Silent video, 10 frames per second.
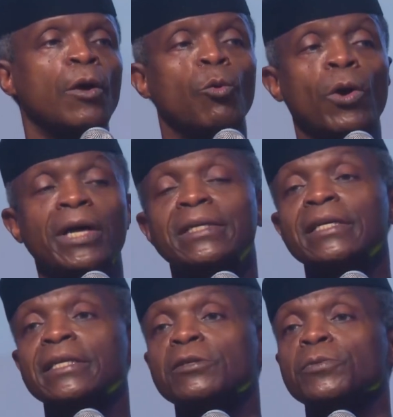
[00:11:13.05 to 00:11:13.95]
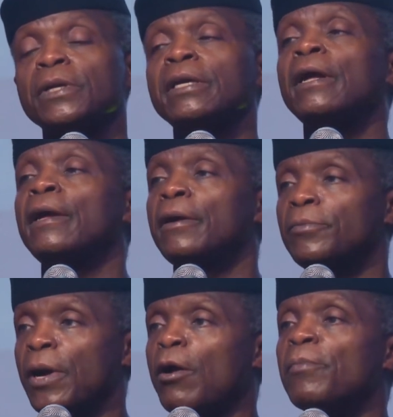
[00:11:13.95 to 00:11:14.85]
where necessary,
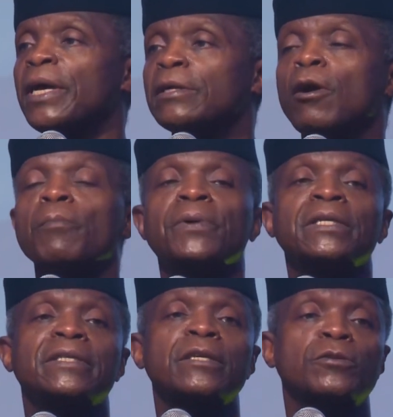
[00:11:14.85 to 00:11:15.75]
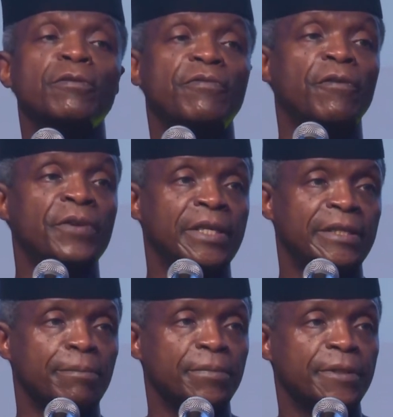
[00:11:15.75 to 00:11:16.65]
recommend compensation for
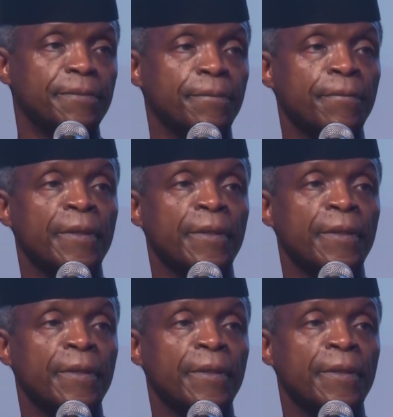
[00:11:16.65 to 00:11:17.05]
victims.